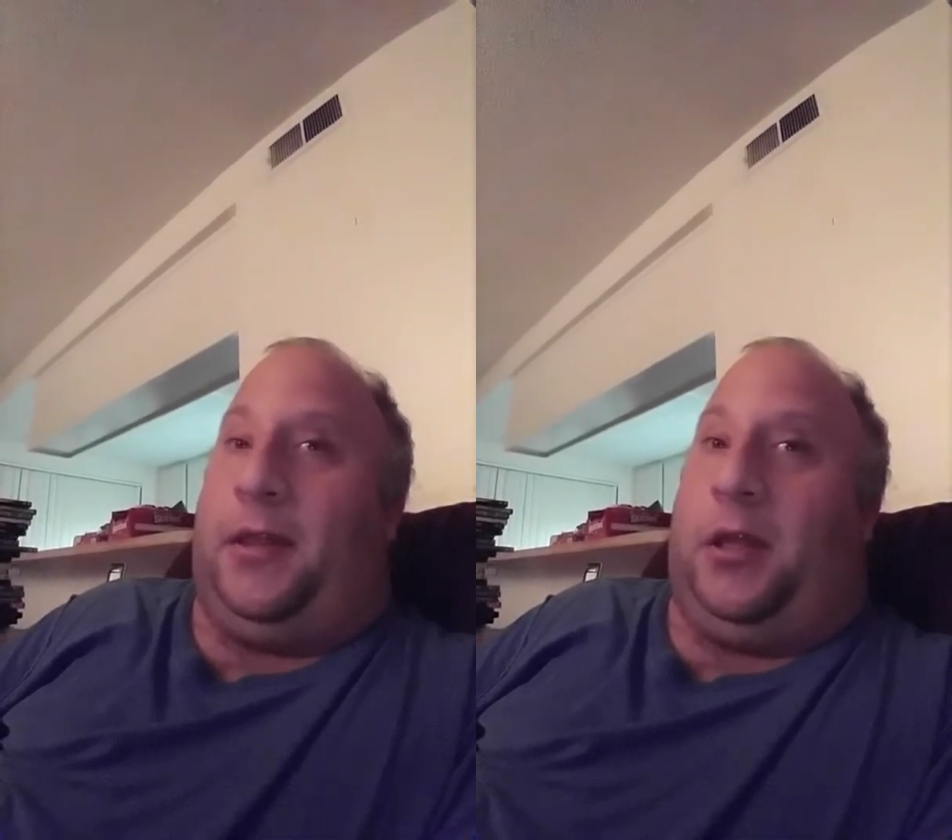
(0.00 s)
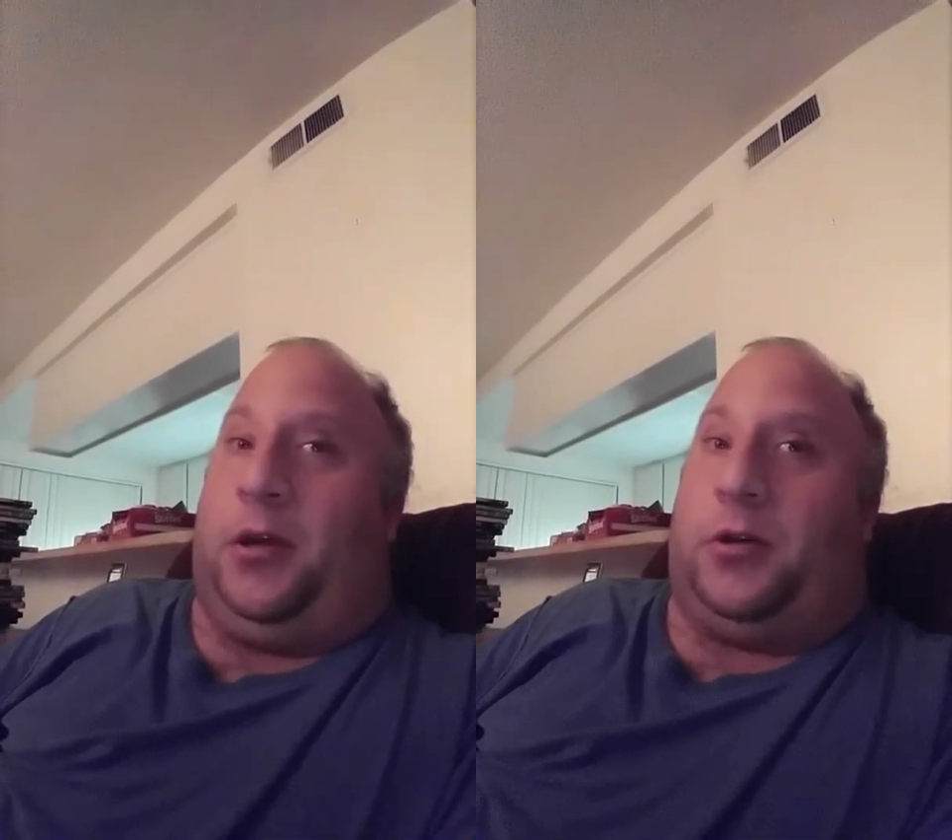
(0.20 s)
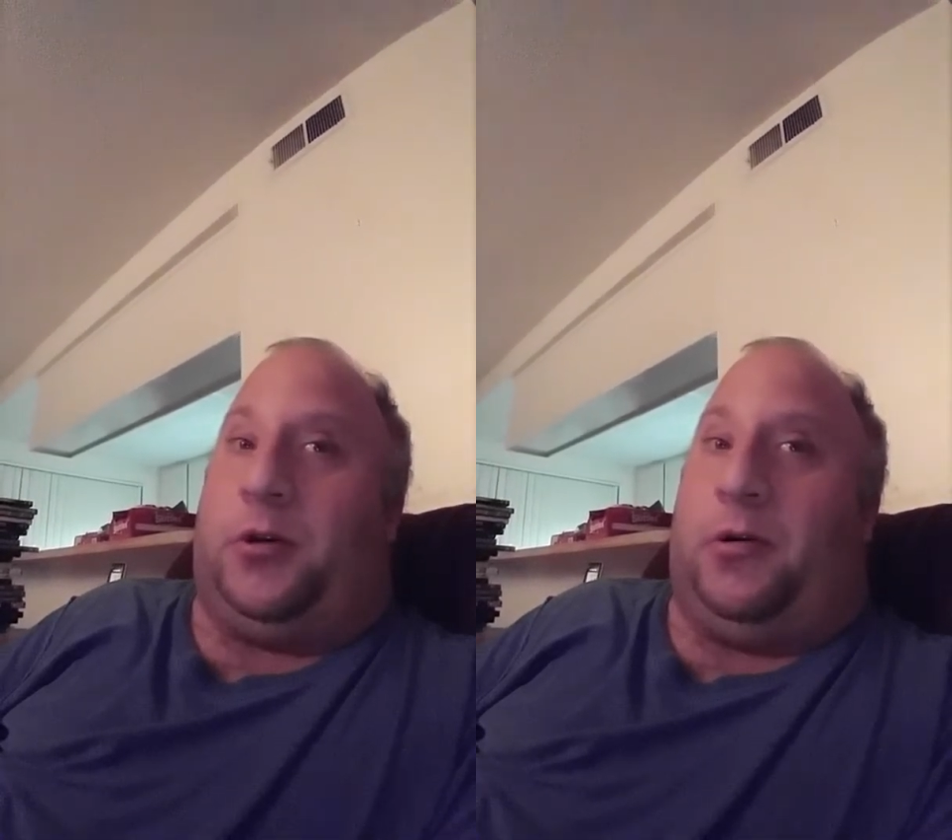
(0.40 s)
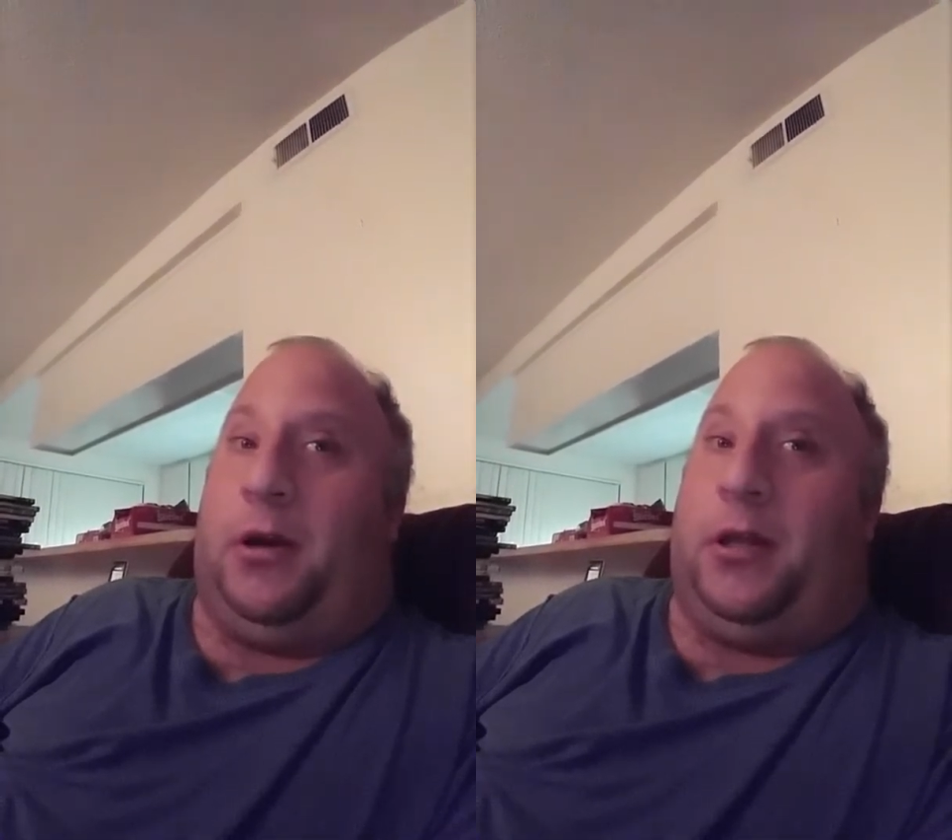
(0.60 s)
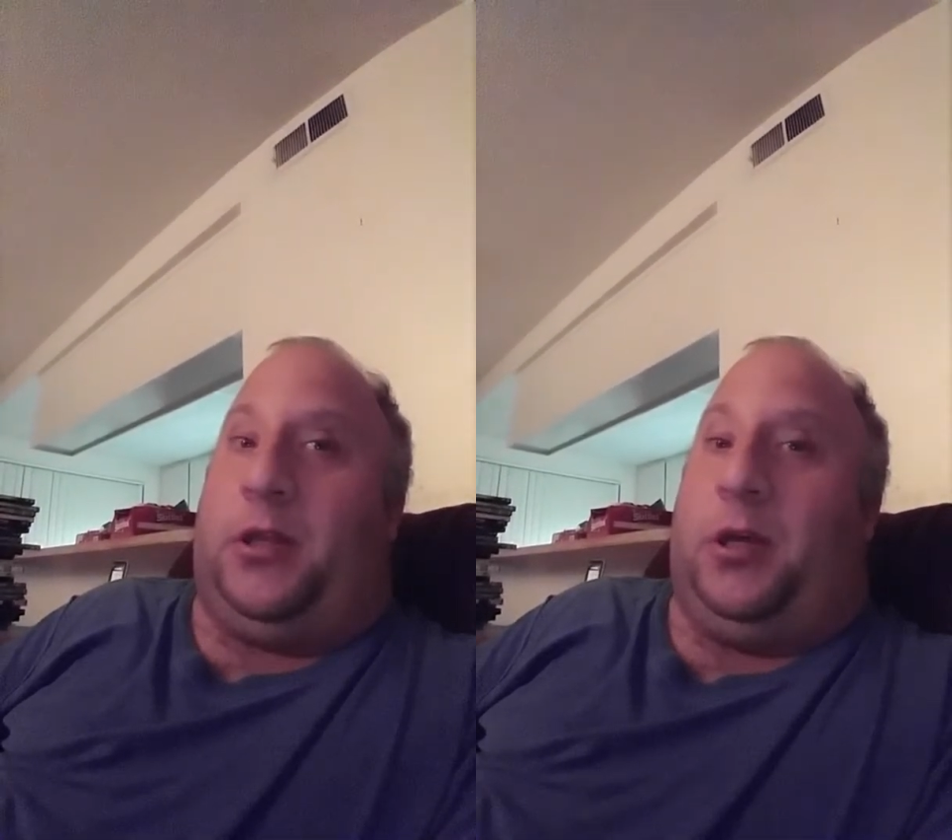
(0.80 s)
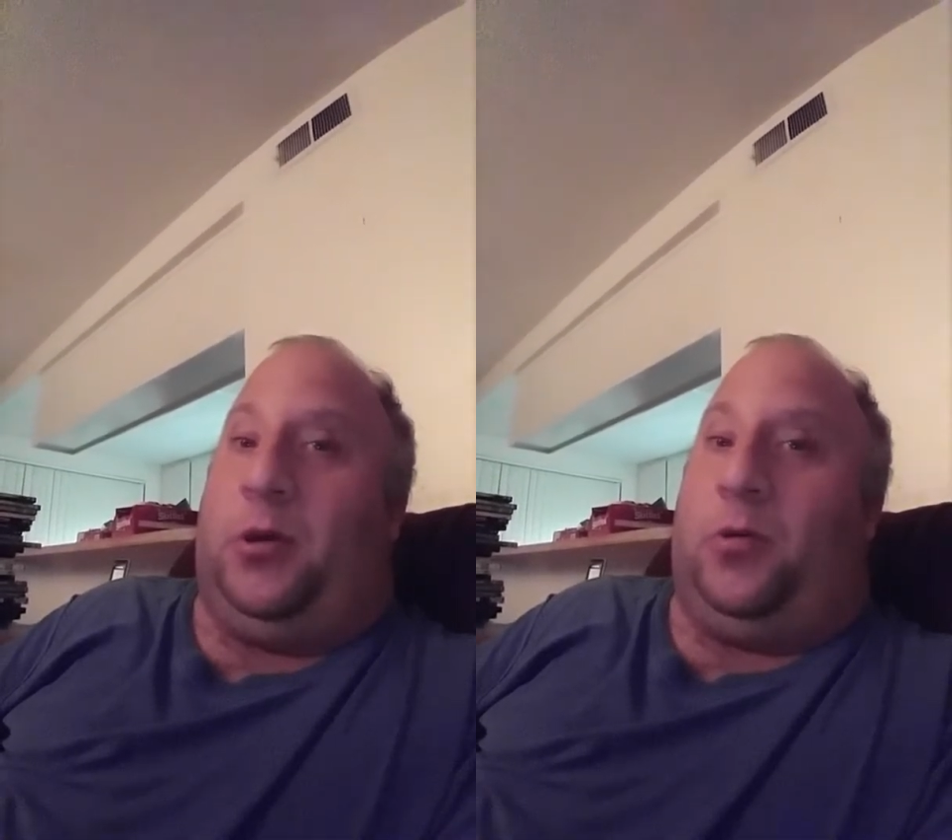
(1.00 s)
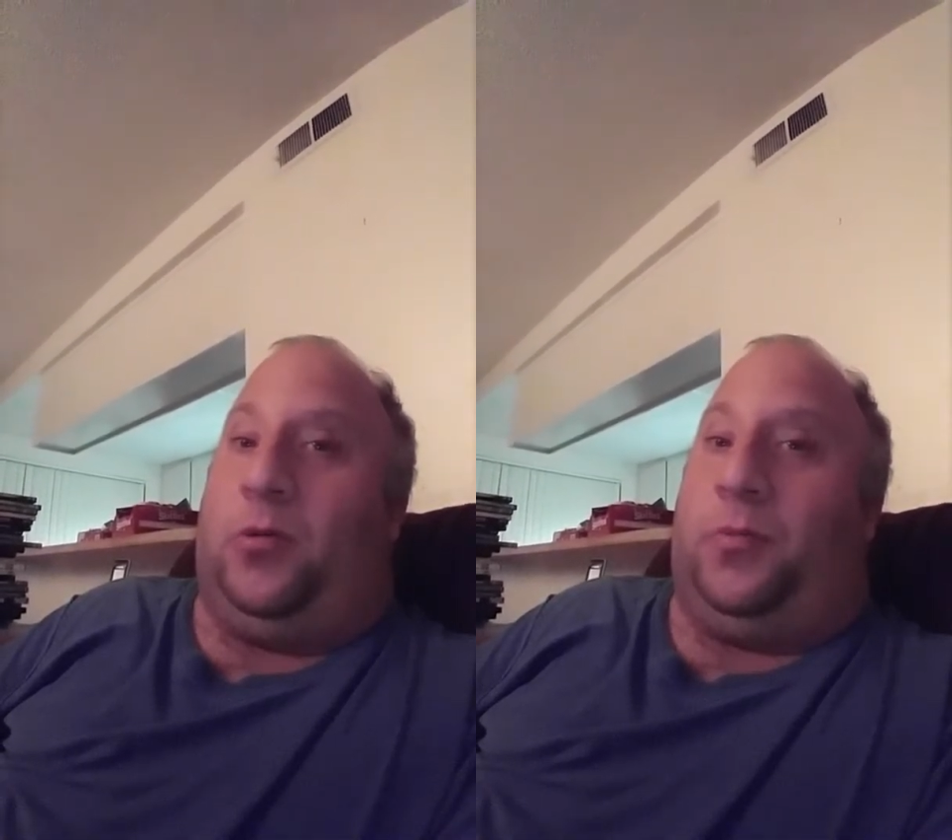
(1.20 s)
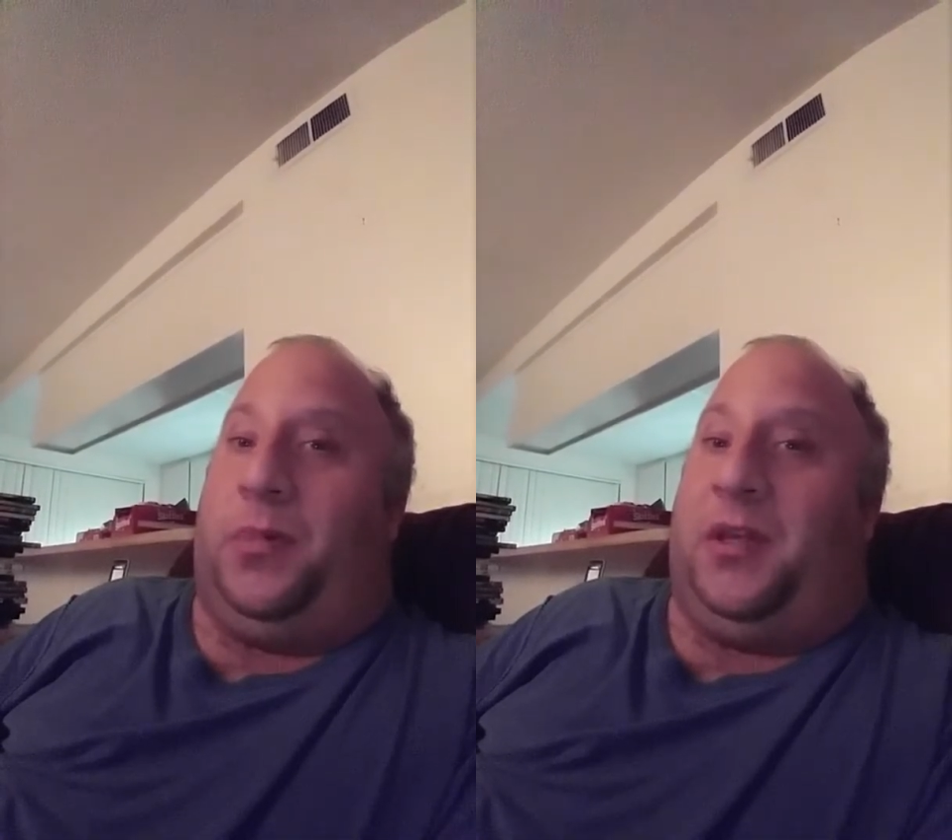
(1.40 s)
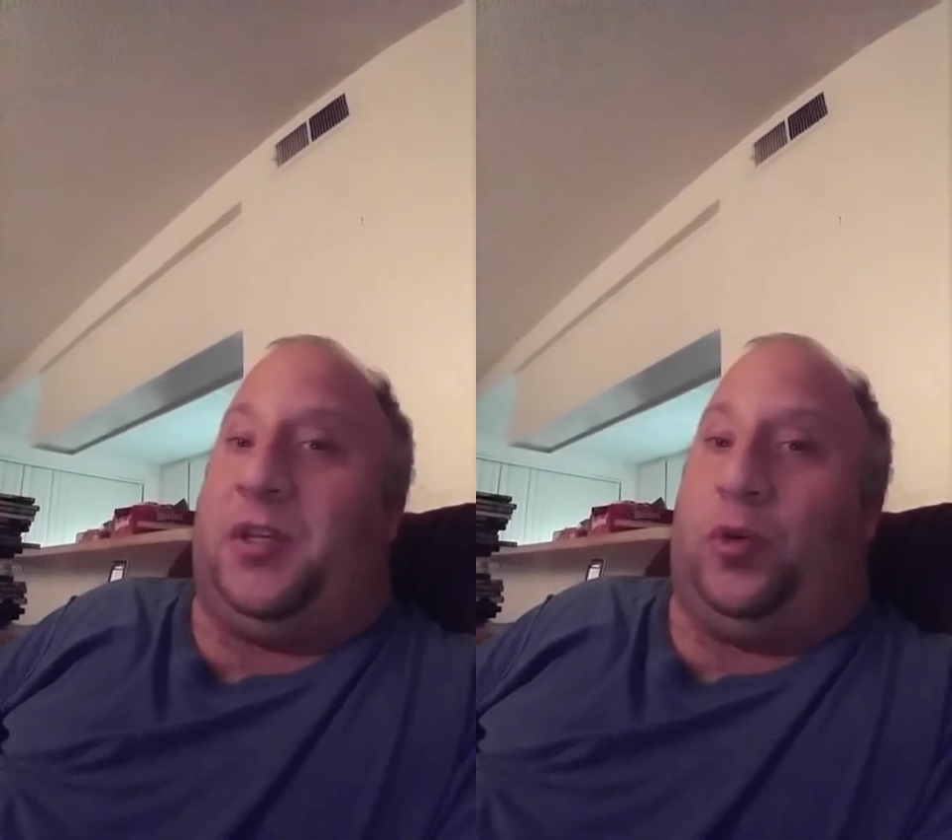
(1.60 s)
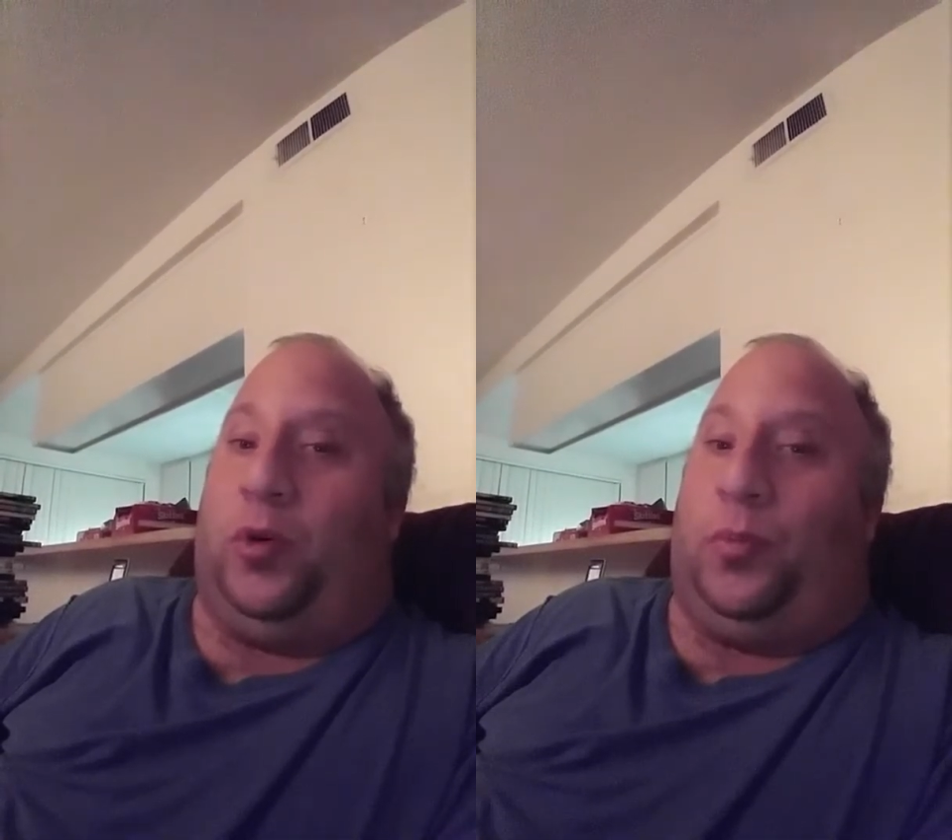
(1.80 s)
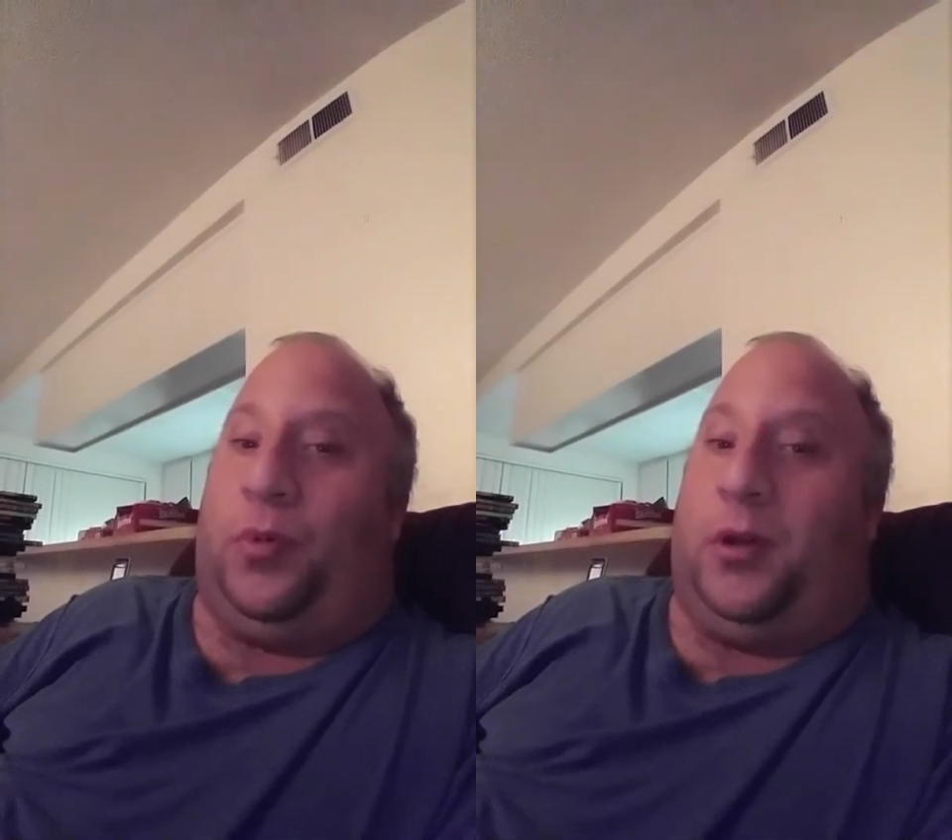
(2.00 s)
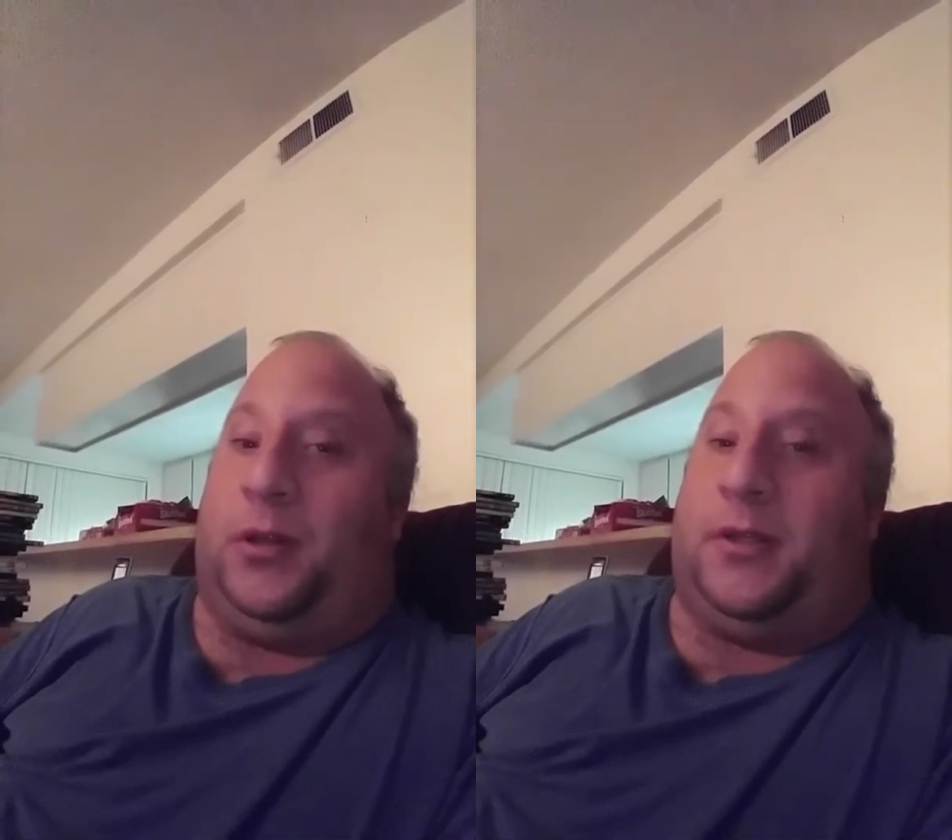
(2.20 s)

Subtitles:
they're trying to be stupid,